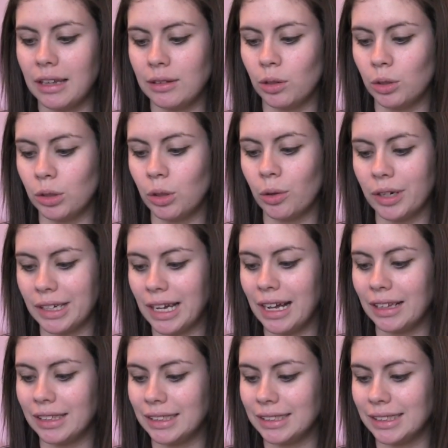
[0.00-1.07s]
The
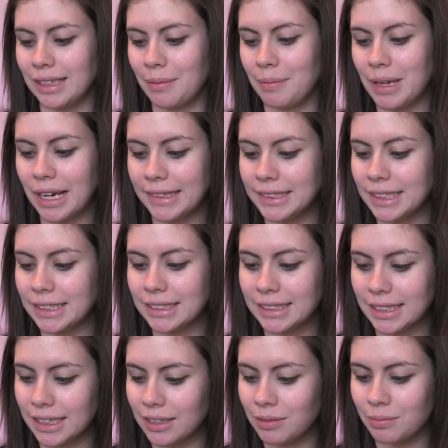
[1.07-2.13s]
Loreal is the Magic
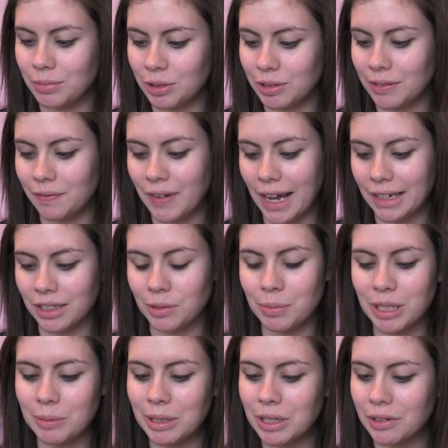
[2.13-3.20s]
Skin Beautifier
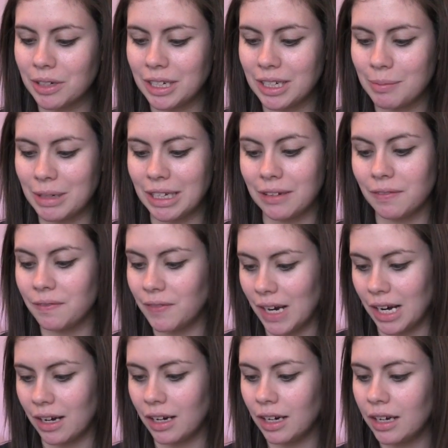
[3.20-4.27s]
BB Cream in
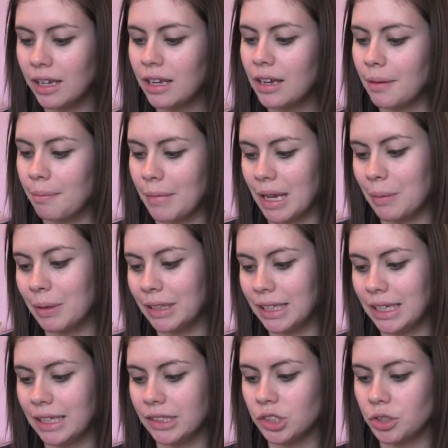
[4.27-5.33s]
Fair,
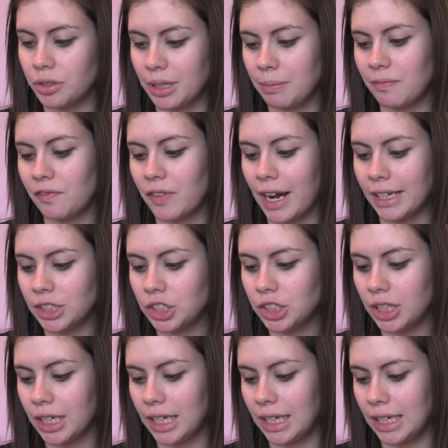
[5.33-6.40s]
Maybelline Dream
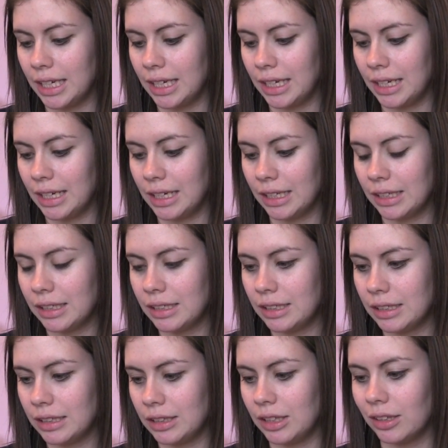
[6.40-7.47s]
Fresh in
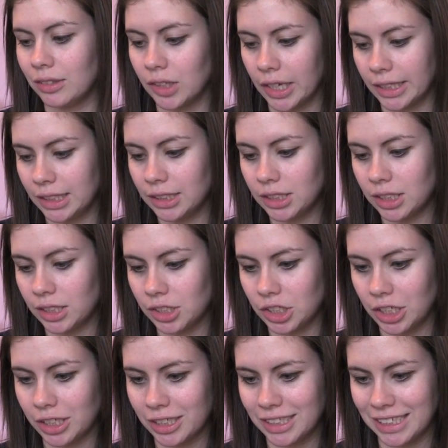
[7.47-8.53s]
the Light
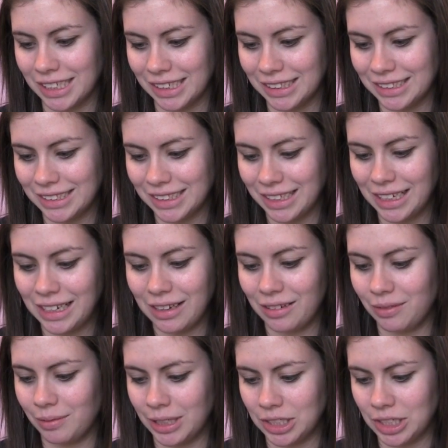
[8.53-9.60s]
Sheer Tint,
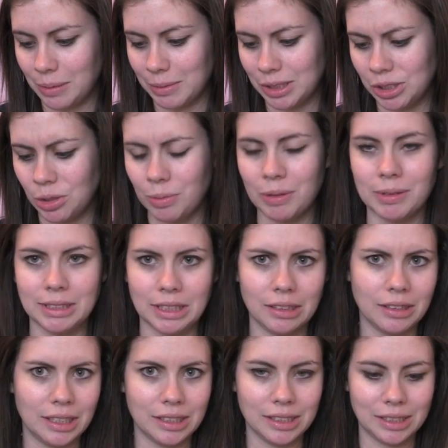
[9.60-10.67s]
which I'm assuming was the
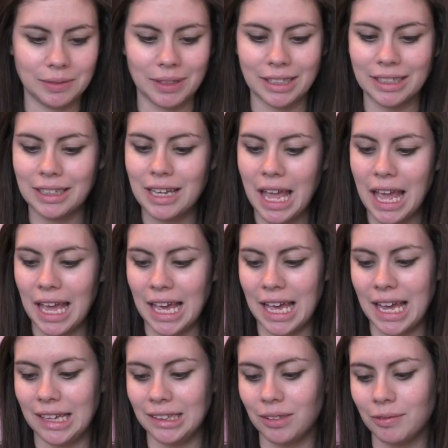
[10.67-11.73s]
lightest one,
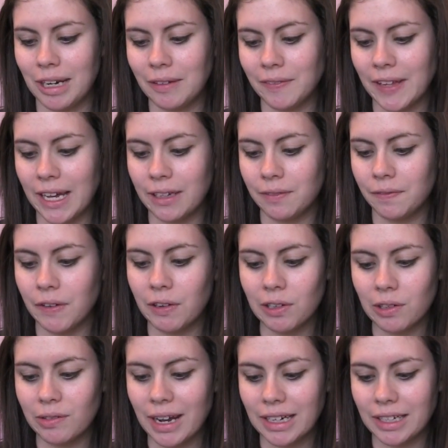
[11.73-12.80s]
and the Revlon
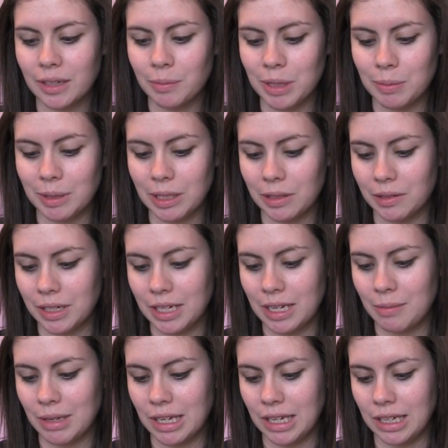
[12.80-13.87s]
Photoready BB
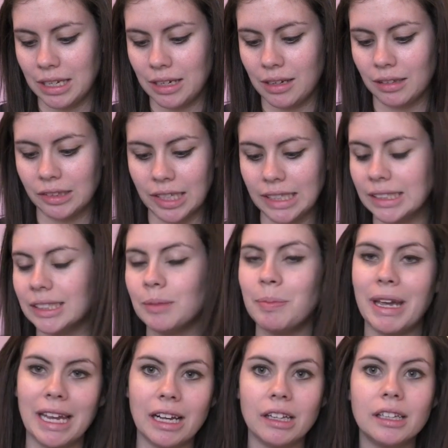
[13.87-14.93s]
Cream in Light
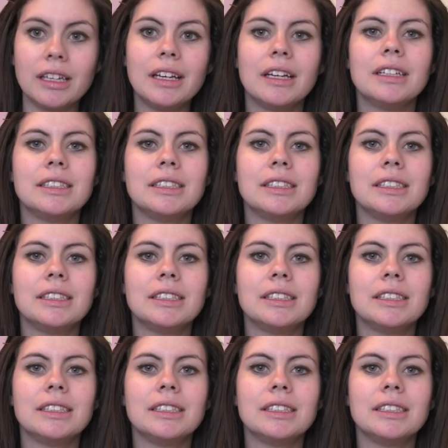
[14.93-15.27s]
Pale.